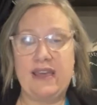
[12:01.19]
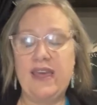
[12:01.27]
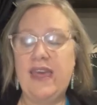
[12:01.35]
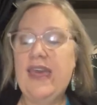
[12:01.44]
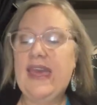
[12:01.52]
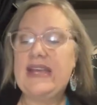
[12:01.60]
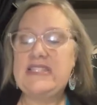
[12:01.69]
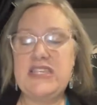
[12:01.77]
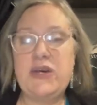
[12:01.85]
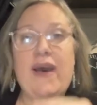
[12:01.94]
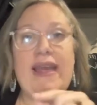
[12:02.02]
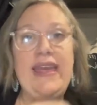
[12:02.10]
until
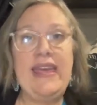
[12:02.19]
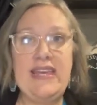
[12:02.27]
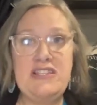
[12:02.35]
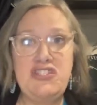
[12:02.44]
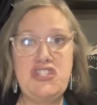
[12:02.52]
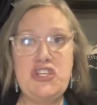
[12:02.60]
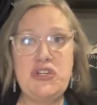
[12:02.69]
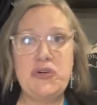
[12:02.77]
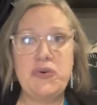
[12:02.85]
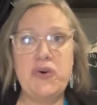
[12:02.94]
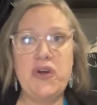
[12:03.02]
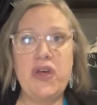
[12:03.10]
I hit 2.
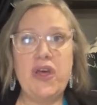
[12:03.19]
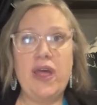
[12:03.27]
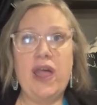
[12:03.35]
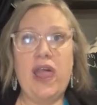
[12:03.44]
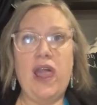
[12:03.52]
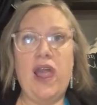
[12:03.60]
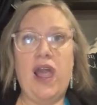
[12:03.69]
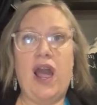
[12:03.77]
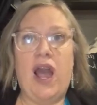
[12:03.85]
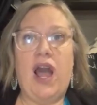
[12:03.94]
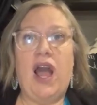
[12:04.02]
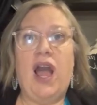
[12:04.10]

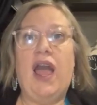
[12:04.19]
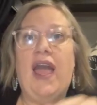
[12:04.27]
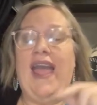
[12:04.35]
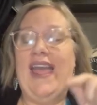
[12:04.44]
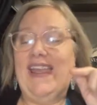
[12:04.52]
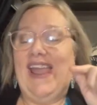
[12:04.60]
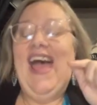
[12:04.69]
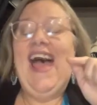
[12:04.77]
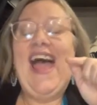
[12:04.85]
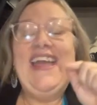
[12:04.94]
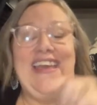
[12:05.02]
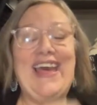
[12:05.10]
And
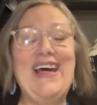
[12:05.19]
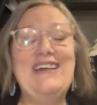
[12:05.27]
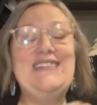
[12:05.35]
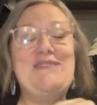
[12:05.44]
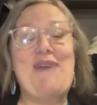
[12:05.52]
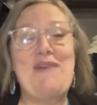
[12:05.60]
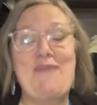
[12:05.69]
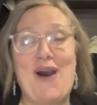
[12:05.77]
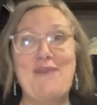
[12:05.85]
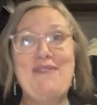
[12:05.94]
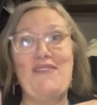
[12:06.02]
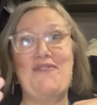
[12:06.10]
I yelled at my mom on
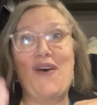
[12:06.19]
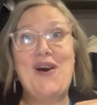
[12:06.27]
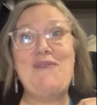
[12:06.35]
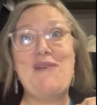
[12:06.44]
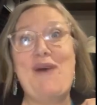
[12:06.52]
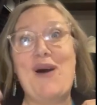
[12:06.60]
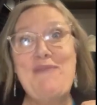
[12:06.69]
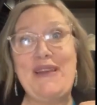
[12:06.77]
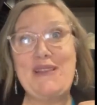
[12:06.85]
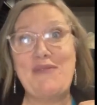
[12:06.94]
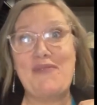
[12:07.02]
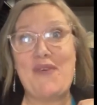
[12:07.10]
the phone. My mom picked up the
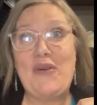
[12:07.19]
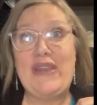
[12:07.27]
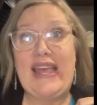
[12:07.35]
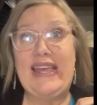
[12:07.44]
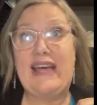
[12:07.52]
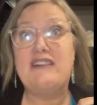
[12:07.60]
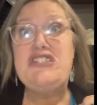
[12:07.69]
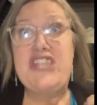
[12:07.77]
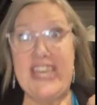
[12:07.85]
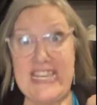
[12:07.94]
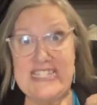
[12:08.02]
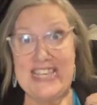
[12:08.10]
phone and I yelled,
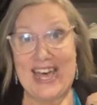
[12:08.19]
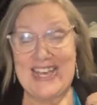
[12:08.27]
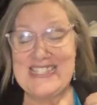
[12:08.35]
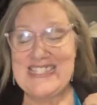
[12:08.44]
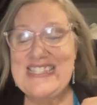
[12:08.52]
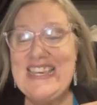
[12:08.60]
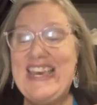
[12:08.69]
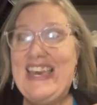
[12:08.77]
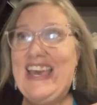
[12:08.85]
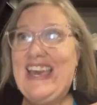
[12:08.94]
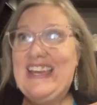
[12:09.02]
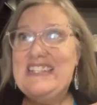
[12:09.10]
Jesus.
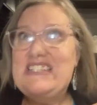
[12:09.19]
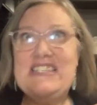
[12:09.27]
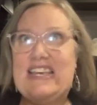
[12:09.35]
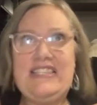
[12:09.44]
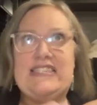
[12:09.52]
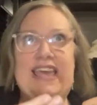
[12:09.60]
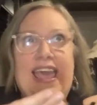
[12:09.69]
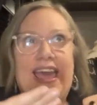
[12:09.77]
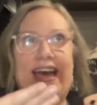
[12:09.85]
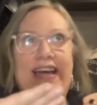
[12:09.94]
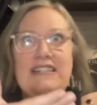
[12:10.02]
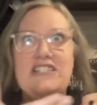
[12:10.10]
And she's like,
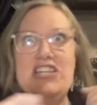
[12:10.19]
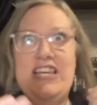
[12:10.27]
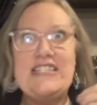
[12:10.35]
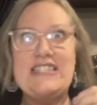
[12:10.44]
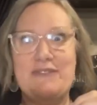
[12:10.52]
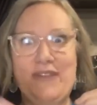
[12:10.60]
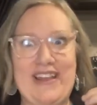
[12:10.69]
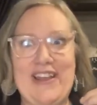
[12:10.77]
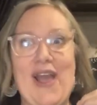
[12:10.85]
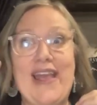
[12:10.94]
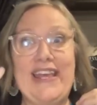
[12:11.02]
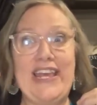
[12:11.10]
Stan, Jesus. Well, I
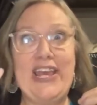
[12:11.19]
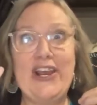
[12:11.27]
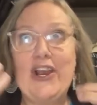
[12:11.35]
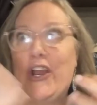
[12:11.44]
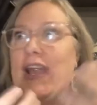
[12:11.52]
could hear her.